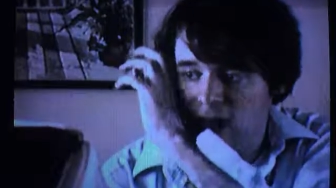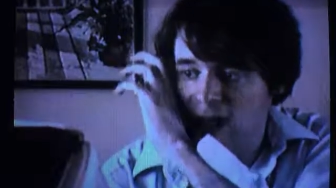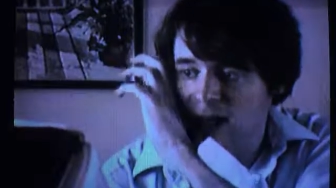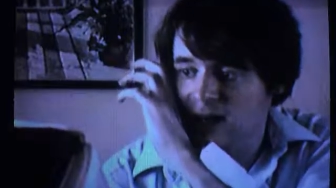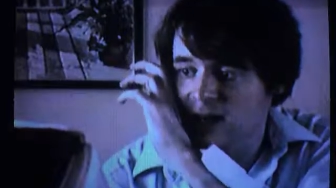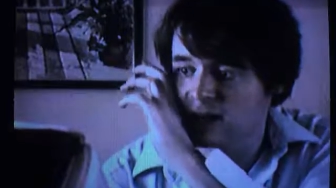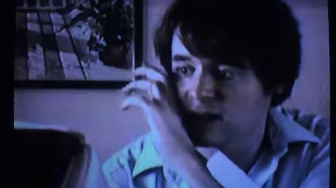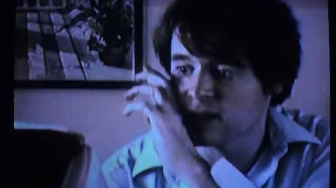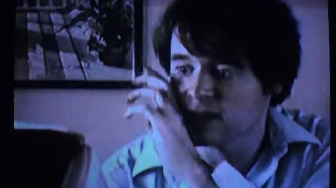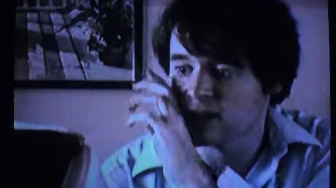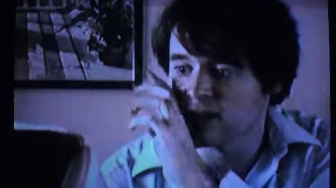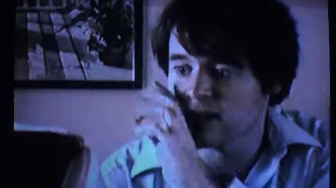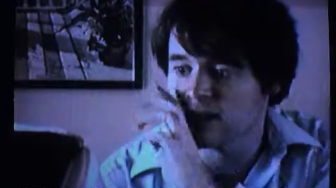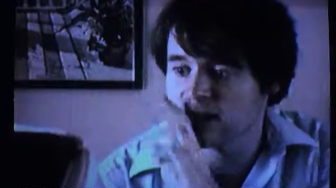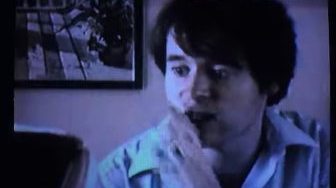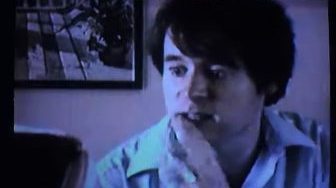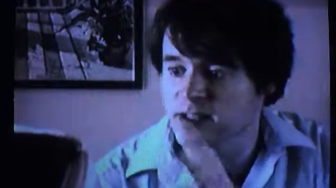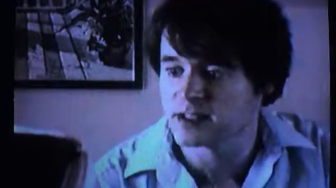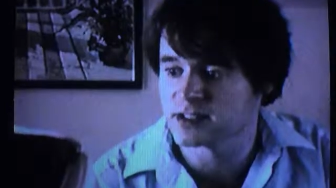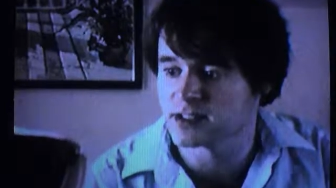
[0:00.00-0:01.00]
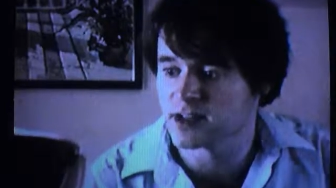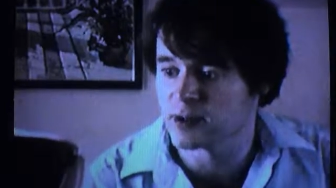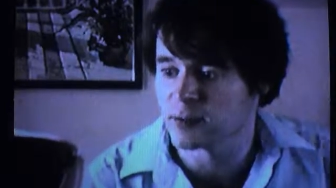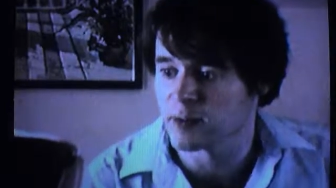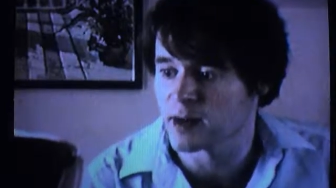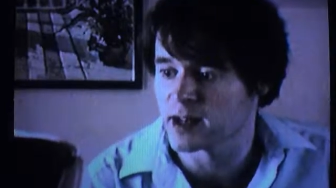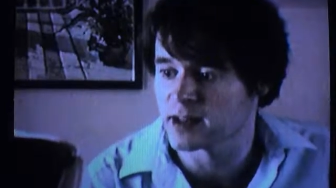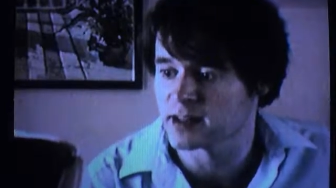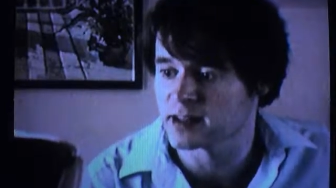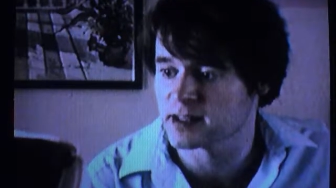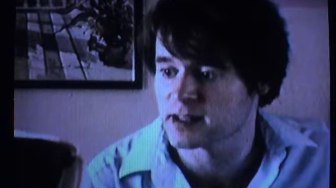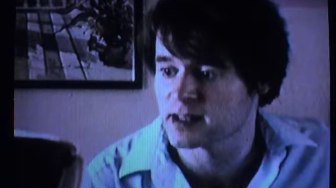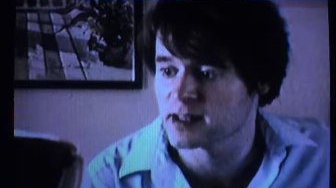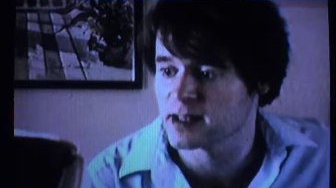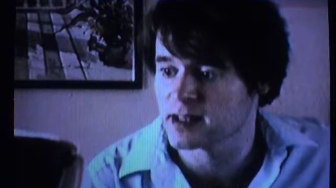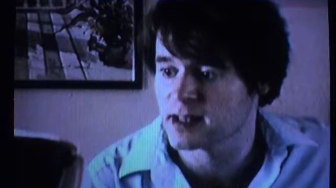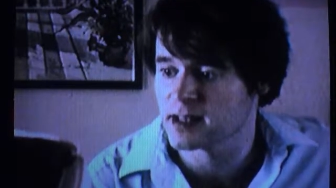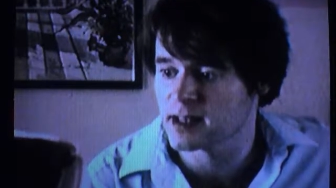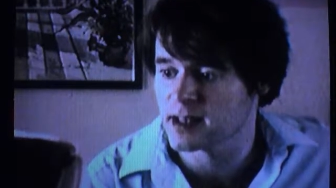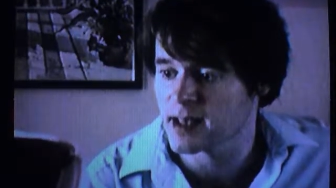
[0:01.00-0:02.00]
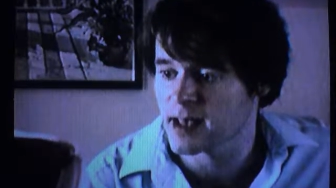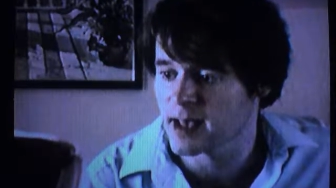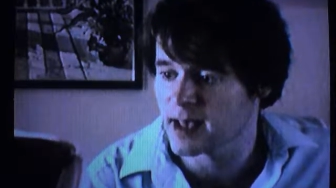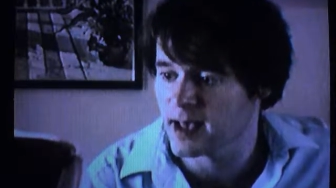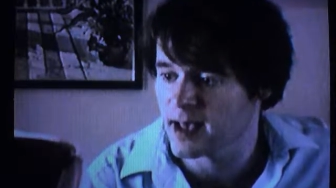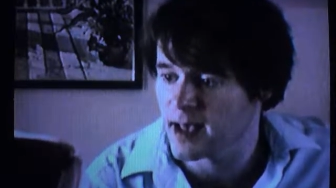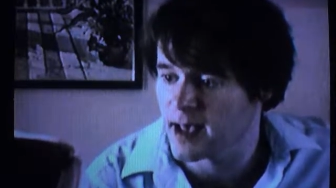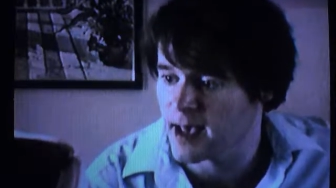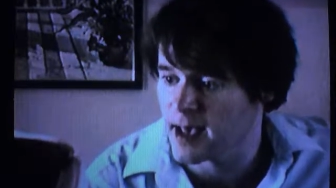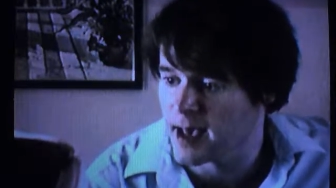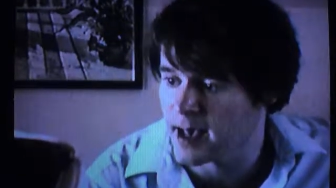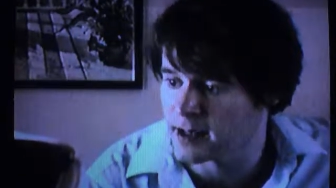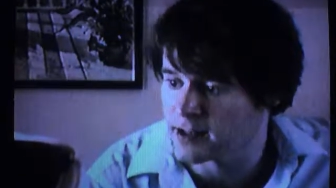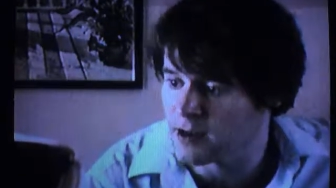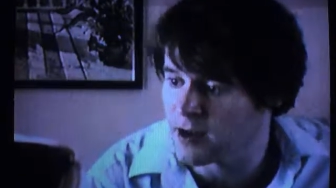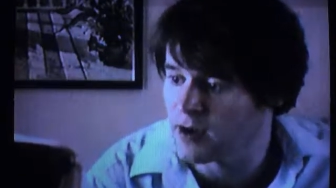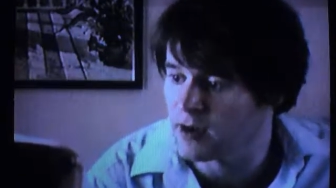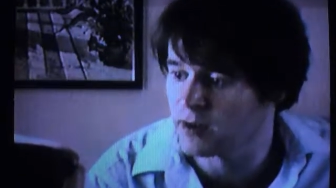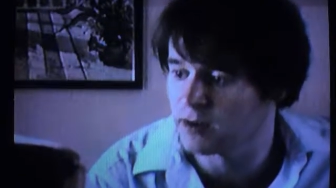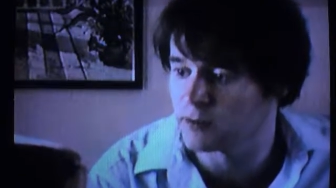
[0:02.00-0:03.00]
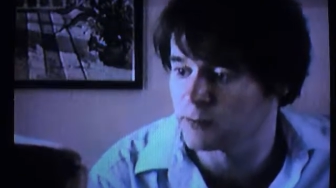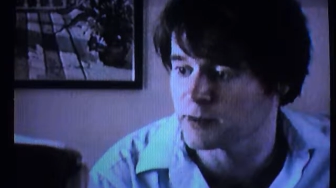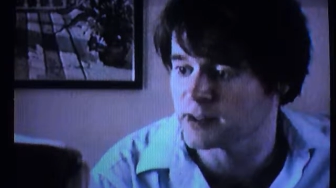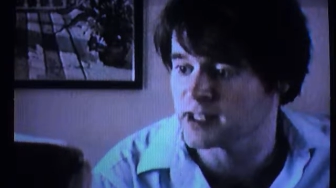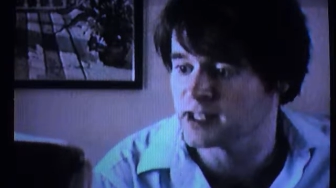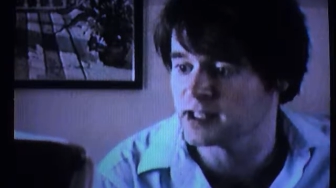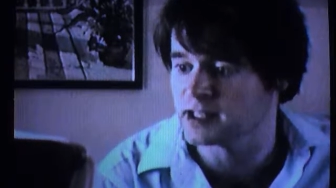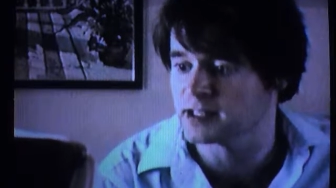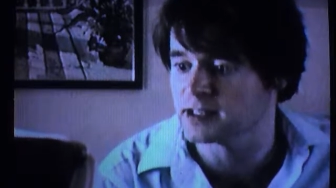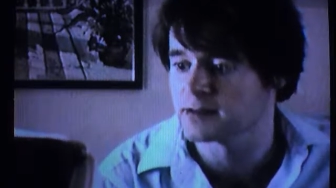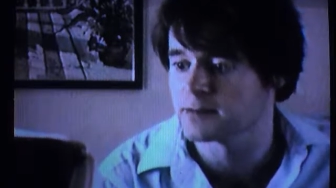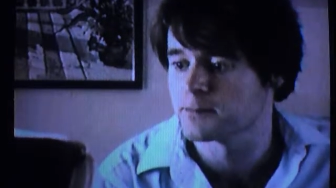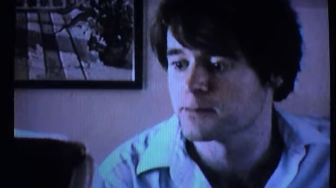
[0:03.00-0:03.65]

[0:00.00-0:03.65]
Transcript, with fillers: and there is no breath at all within it.